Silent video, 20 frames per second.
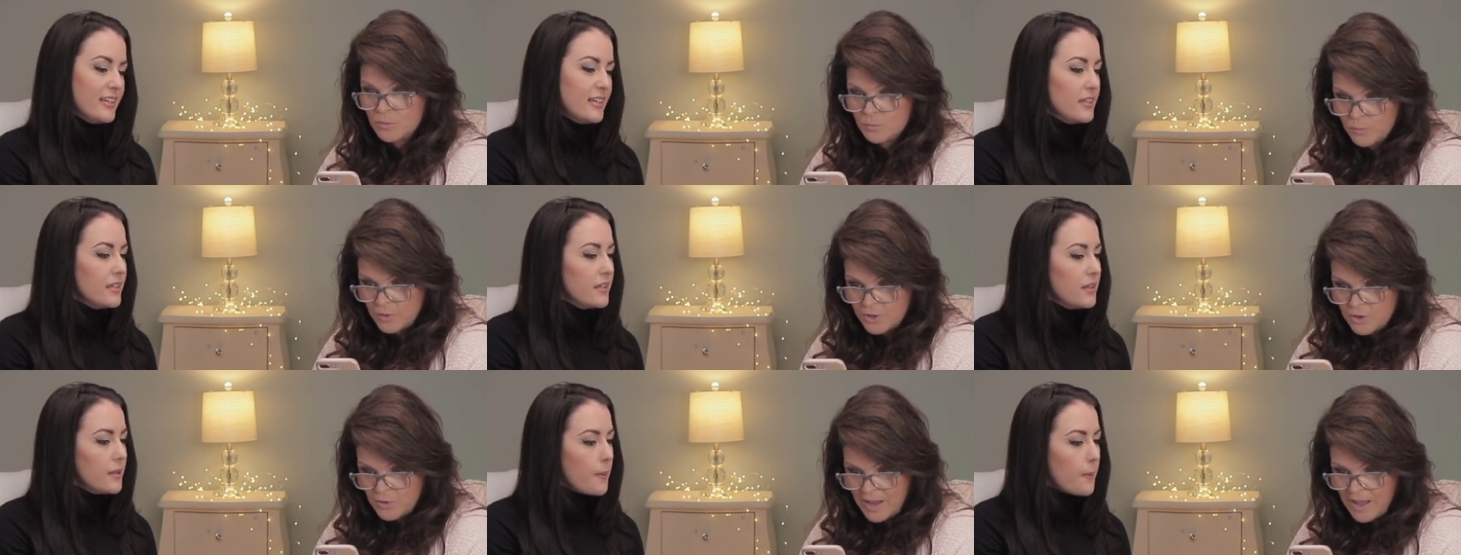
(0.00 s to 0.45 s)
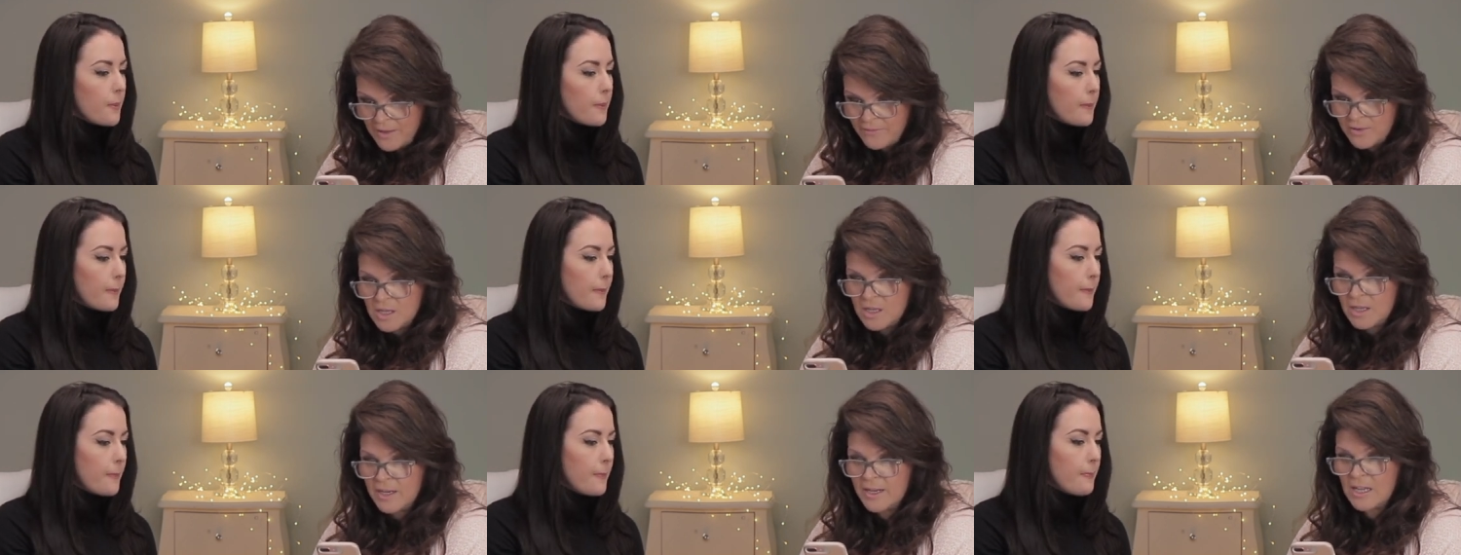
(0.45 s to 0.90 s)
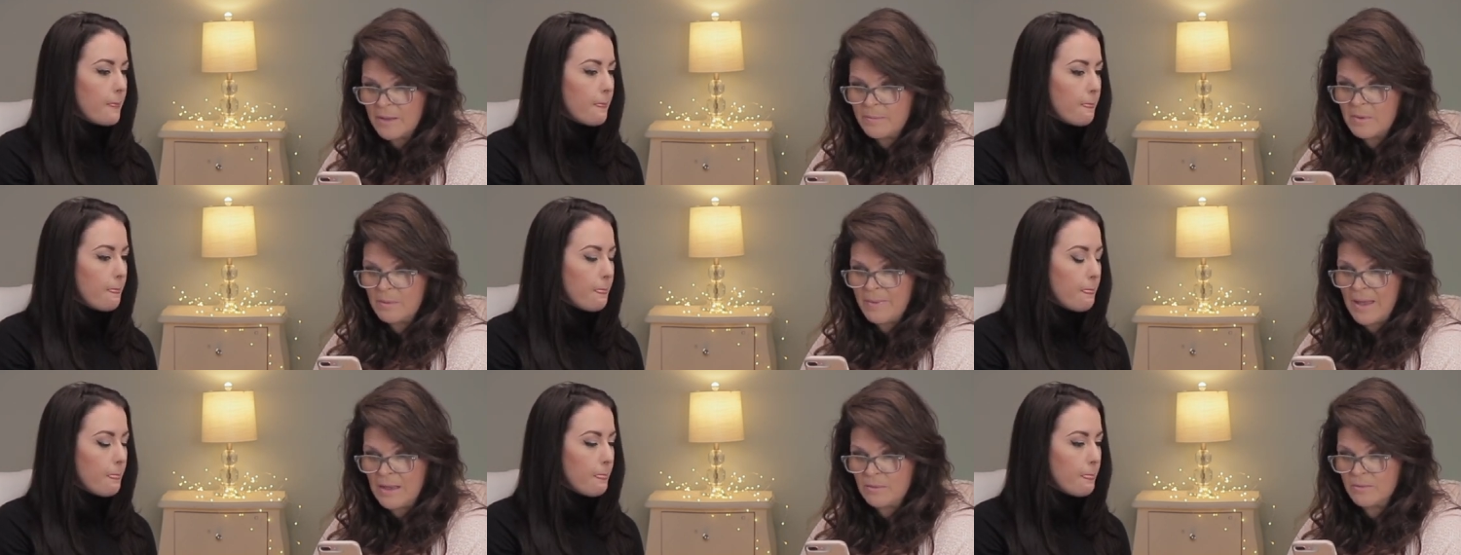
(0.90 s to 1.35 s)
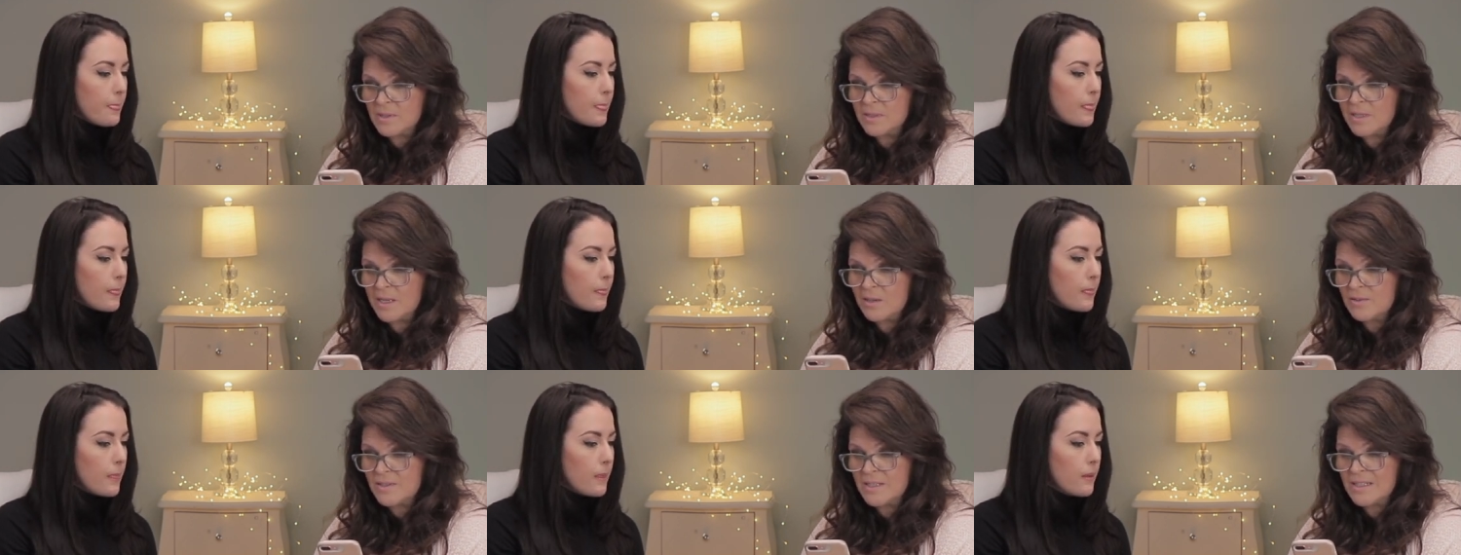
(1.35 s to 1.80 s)
Speaker 1: when you have a client coming back with
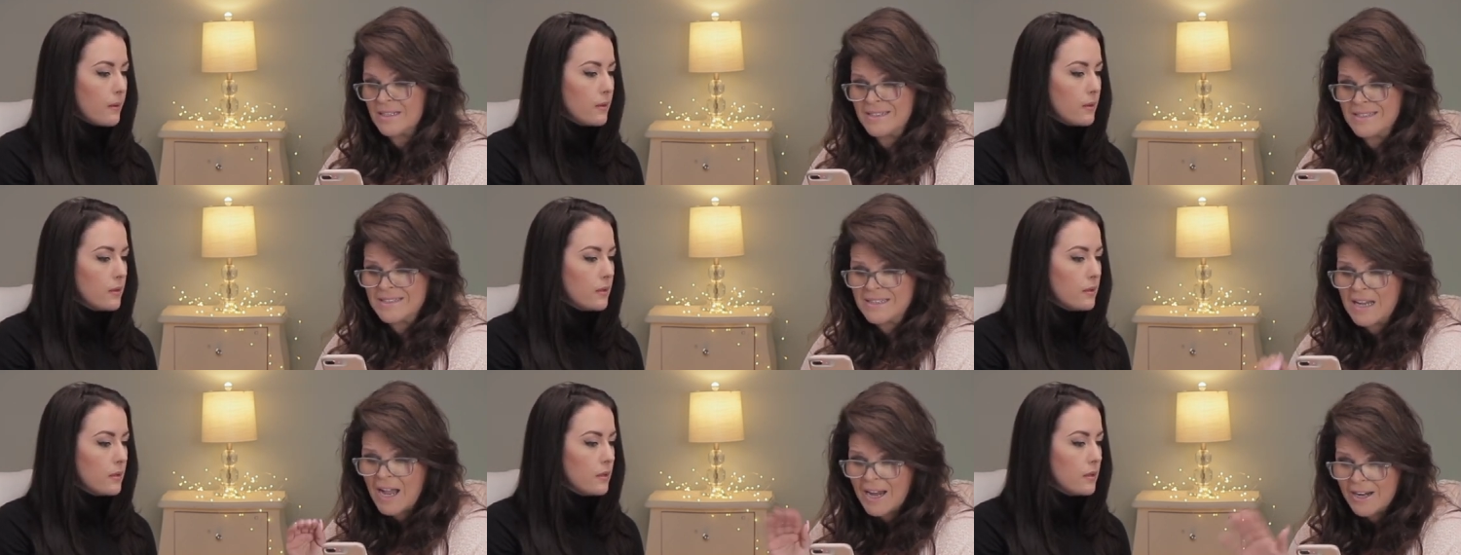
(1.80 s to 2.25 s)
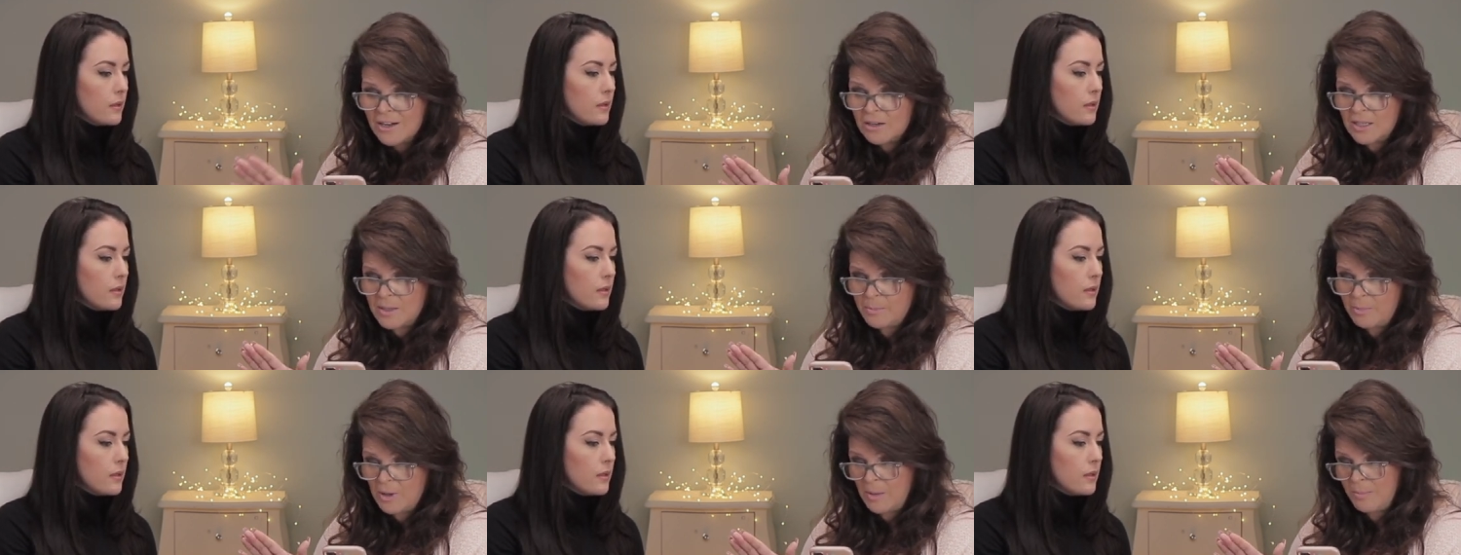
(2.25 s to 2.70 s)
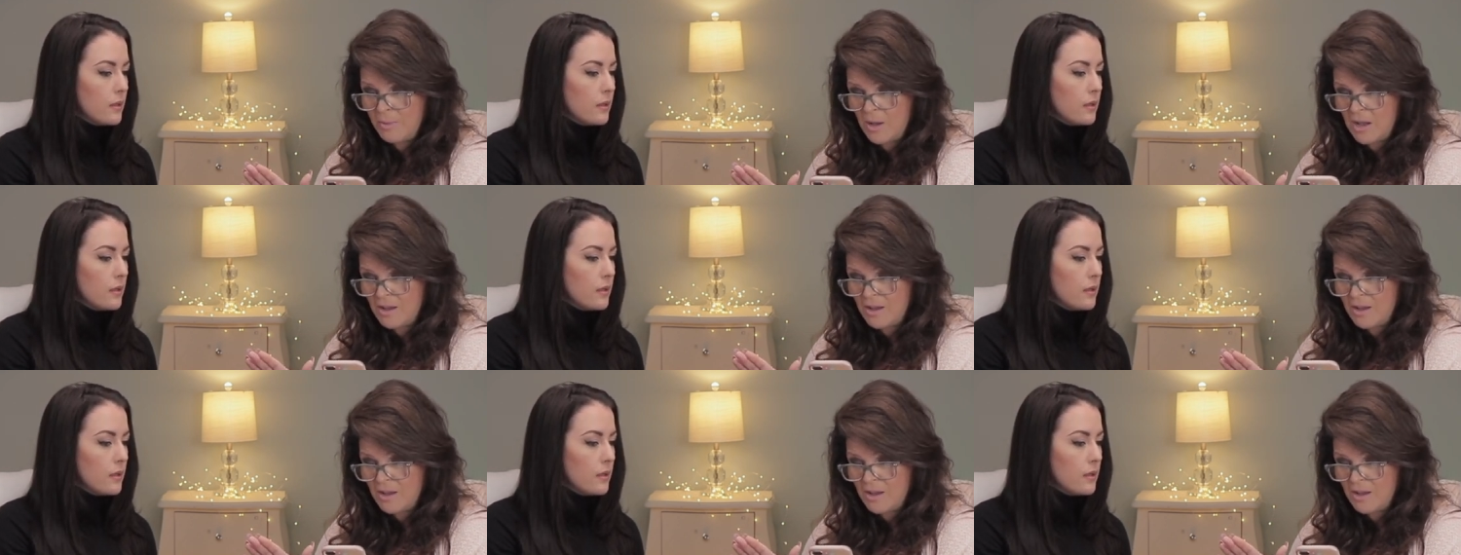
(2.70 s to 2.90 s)
nails that entirely pop